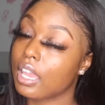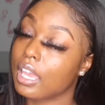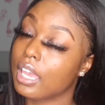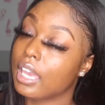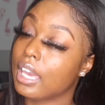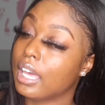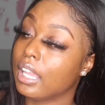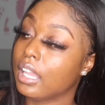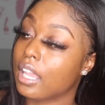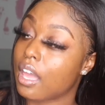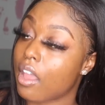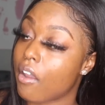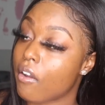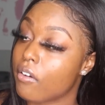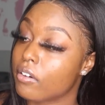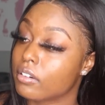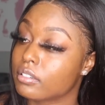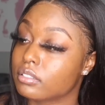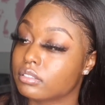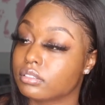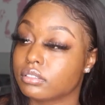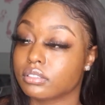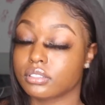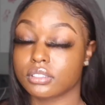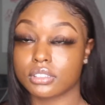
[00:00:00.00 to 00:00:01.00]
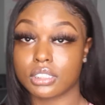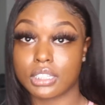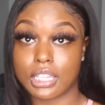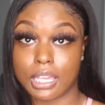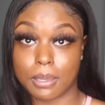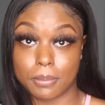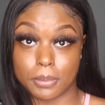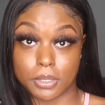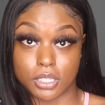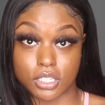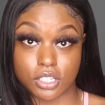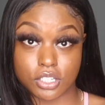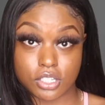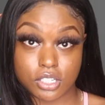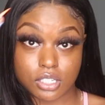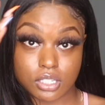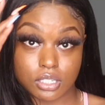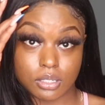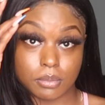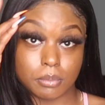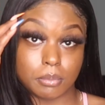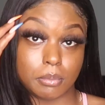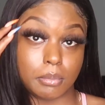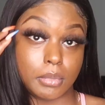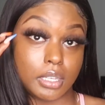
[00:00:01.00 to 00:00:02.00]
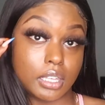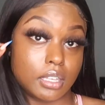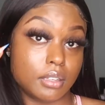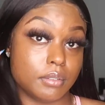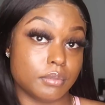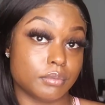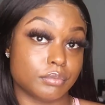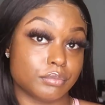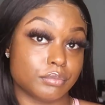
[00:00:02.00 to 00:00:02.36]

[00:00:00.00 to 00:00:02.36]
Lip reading: hello, that bitch, me.